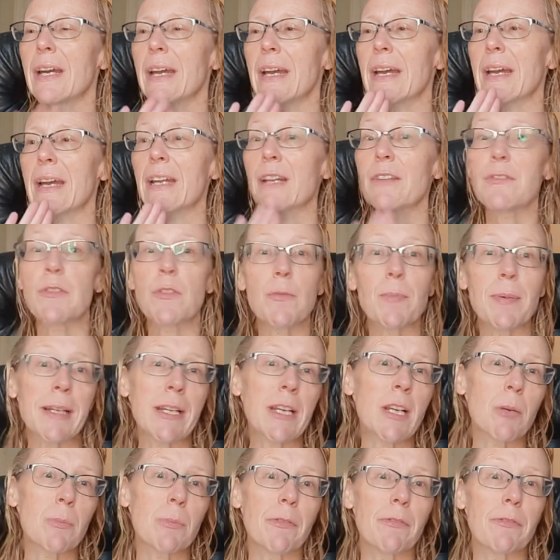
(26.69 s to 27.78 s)
And if you've been
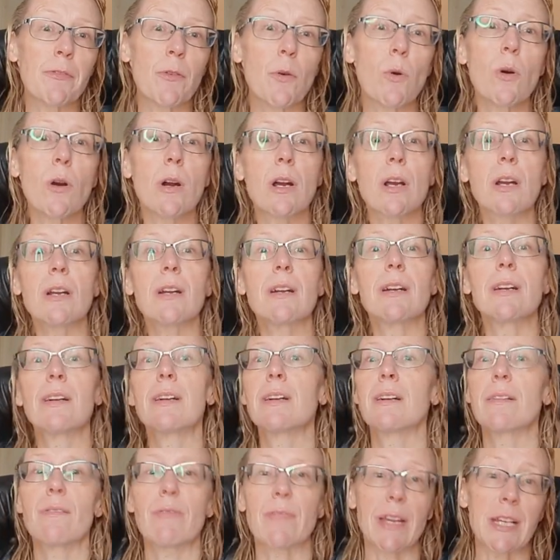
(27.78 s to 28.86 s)
here before,
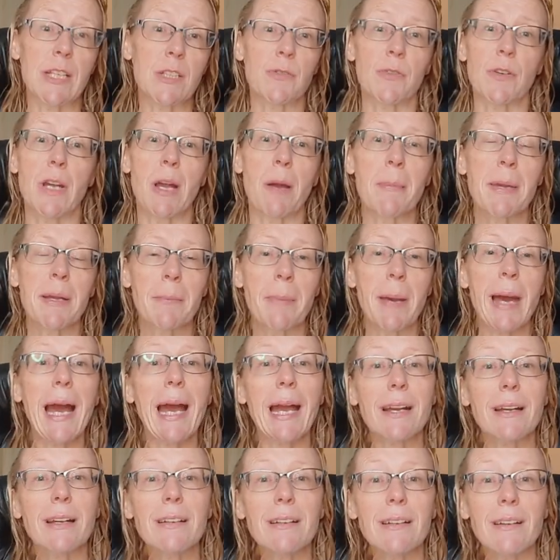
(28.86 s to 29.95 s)
thanks for coming
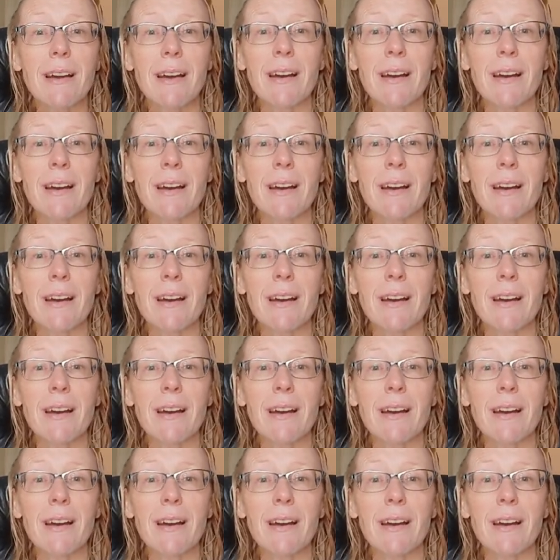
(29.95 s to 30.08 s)
back.